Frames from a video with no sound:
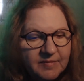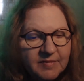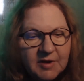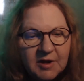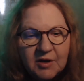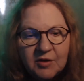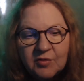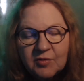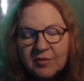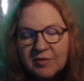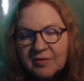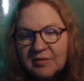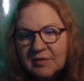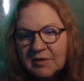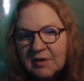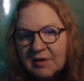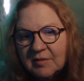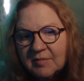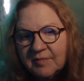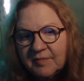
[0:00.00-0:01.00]

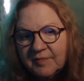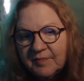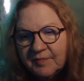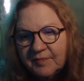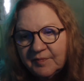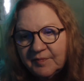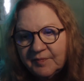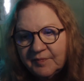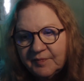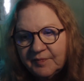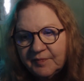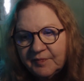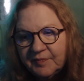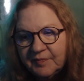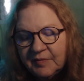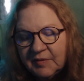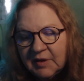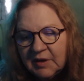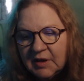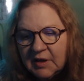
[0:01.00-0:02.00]
Interesting.
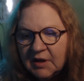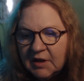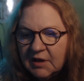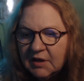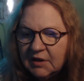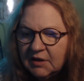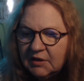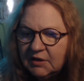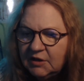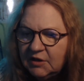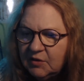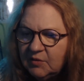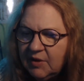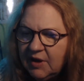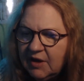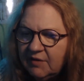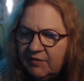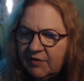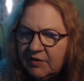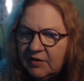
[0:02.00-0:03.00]
You
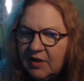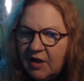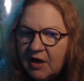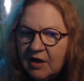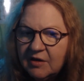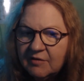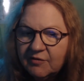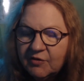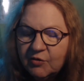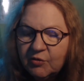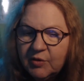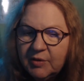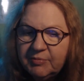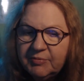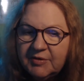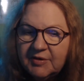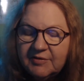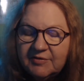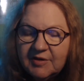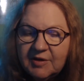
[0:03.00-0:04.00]
have a lot of
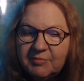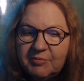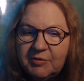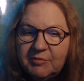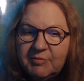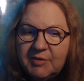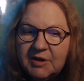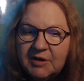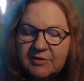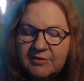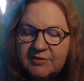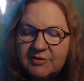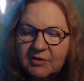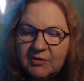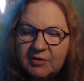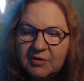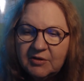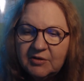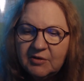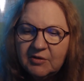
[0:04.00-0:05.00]
cryptids up in
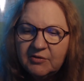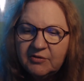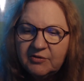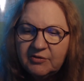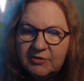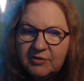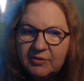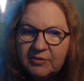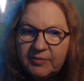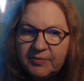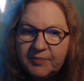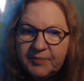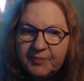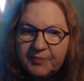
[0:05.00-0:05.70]
Minnesota, don't you?